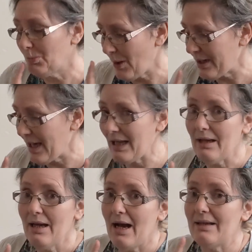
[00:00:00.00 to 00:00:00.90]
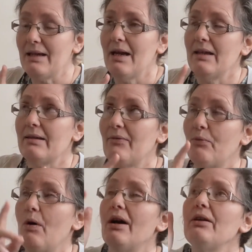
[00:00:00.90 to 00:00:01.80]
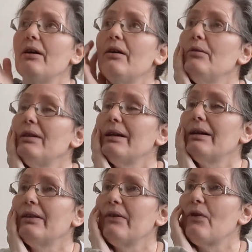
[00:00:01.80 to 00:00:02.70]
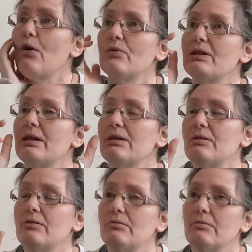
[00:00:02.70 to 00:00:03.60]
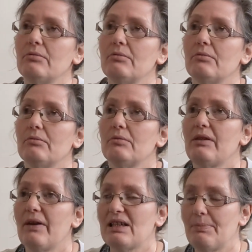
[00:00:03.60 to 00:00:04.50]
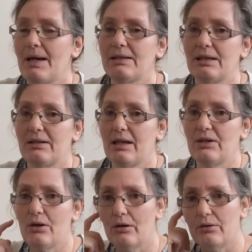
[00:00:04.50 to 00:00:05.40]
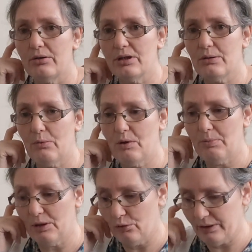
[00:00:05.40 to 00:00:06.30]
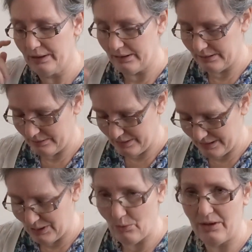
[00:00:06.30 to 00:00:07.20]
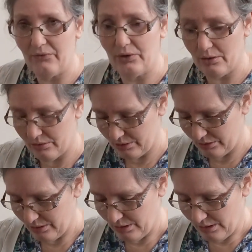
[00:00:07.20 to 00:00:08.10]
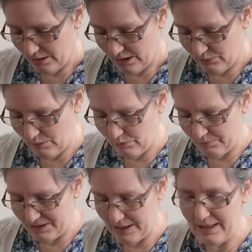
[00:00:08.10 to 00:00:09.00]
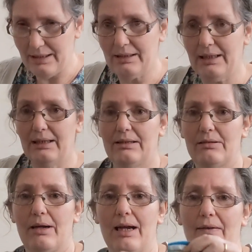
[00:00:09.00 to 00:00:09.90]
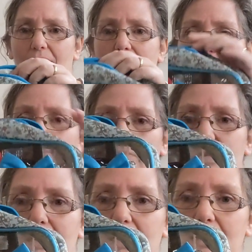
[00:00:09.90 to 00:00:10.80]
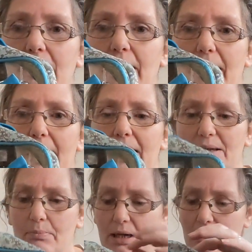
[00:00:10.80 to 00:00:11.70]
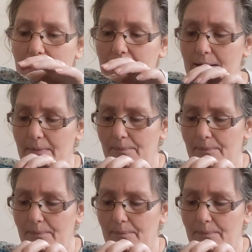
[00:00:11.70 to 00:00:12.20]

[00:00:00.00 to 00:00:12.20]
And what I know, they've altered, they've expanded their yarn, so I will be looking to see what they've got. So I will be taking, so I have this set. It has my